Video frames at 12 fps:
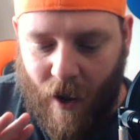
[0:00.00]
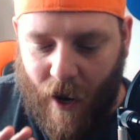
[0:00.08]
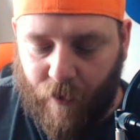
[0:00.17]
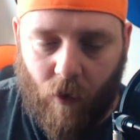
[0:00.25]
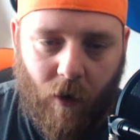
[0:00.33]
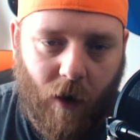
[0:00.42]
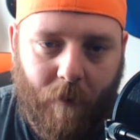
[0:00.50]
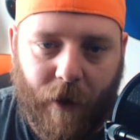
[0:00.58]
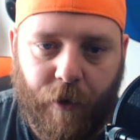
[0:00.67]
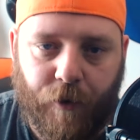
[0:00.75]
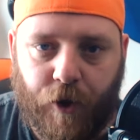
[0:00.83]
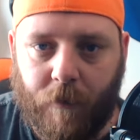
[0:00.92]
I know a lot of big
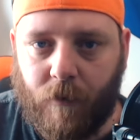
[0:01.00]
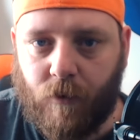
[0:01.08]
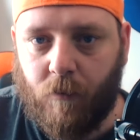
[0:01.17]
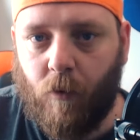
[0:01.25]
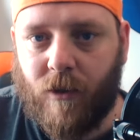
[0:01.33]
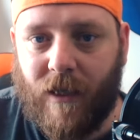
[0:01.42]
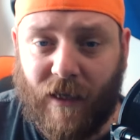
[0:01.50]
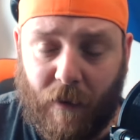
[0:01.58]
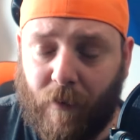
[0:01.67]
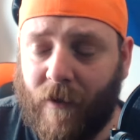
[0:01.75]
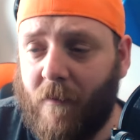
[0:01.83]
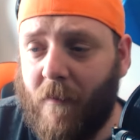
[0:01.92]
YouTubers will most likely
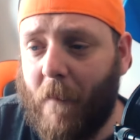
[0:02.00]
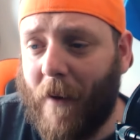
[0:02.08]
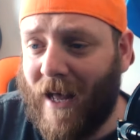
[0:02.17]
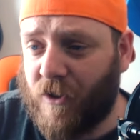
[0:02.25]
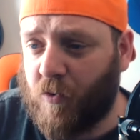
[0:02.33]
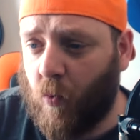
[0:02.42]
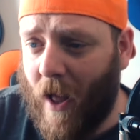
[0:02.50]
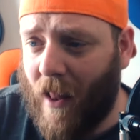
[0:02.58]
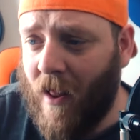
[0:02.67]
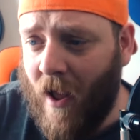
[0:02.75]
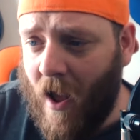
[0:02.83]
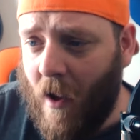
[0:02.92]
play the map as well.